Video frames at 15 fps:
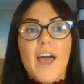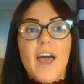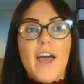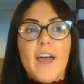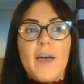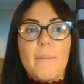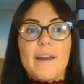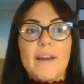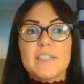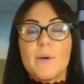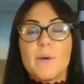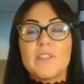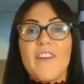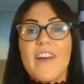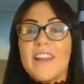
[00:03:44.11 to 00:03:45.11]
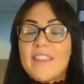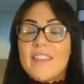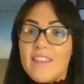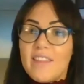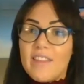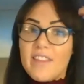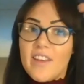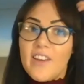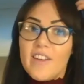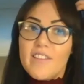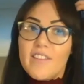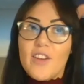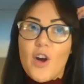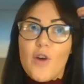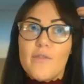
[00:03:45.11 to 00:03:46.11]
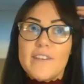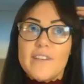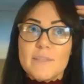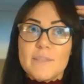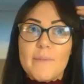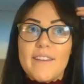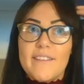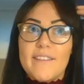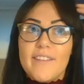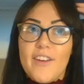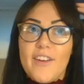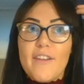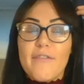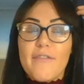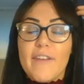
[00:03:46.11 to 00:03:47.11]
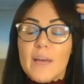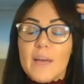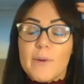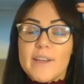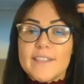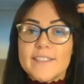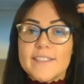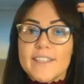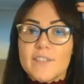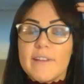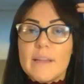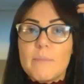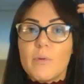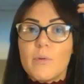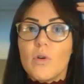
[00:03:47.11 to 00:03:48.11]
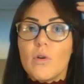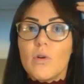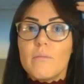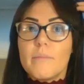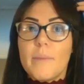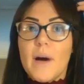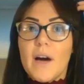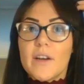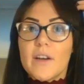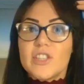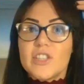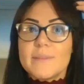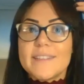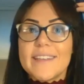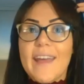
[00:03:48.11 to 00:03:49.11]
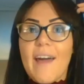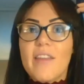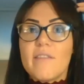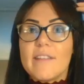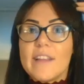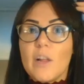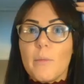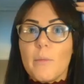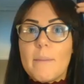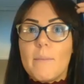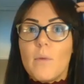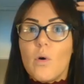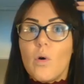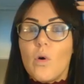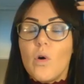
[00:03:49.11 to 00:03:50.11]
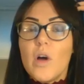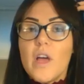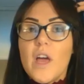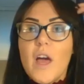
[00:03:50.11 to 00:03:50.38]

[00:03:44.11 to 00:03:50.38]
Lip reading: And I suppose if anything, the COVID, it's been horrific, but it's really brought partnerships together a little bit more.